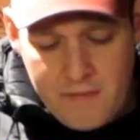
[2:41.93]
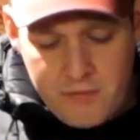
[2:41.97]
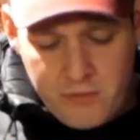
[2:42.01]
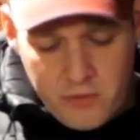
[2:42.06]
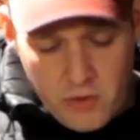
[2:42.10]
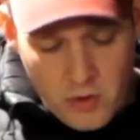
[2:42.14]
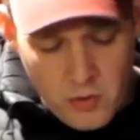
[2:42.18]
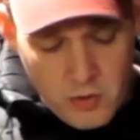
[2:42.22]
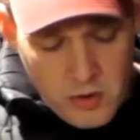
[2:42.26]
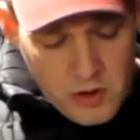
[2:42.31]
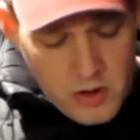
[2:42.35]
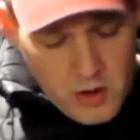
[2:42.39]

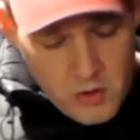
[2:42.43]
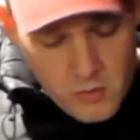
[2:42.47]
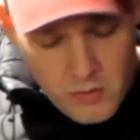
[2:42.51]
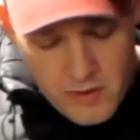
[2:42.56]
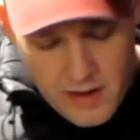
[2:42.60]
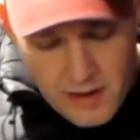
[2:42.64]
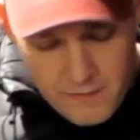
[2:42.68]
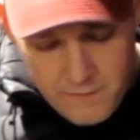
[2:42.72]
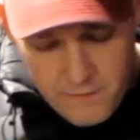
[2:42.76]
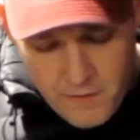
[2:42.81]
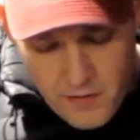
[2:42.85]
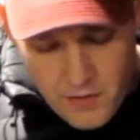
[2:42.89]
So
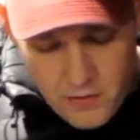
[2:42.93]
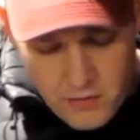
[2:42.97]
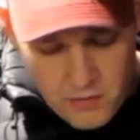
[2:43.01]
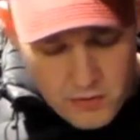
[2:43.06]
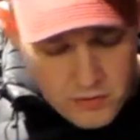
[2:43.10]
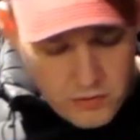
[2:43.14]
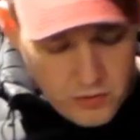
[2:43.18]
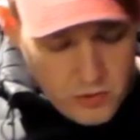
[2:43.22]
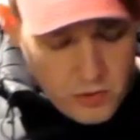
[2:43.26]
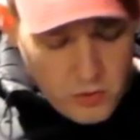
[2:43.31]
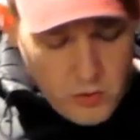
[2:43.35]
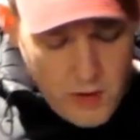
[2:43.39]
without further
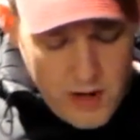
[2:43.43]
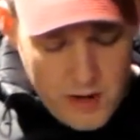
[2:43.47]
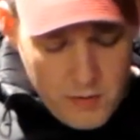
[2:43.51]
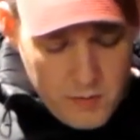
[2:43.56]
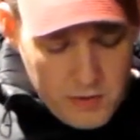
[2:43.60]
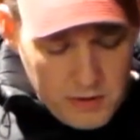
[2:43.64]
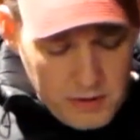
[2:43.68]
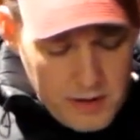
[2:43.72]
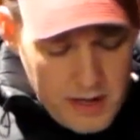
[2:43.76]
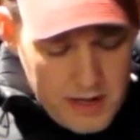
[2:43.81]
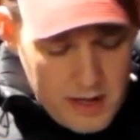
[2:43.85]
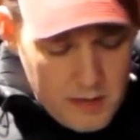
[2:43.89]
ado, why don't we
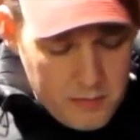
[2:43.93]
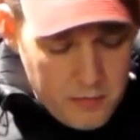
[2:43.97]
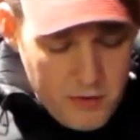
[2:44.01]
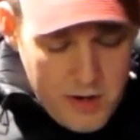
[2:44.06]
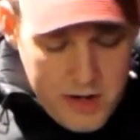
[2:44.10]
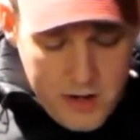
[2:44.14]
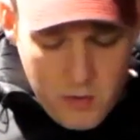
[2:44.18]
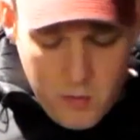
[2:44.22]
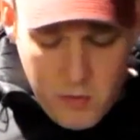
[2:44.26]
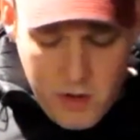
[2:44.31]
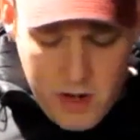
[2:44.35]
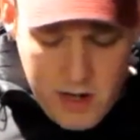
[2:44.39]
light up
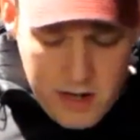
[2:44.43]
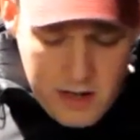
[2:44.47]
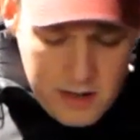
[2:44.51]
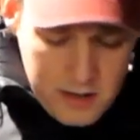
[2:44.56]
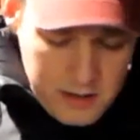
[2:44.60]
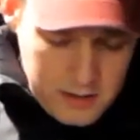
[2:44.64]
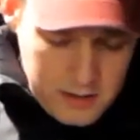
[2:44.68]
right away.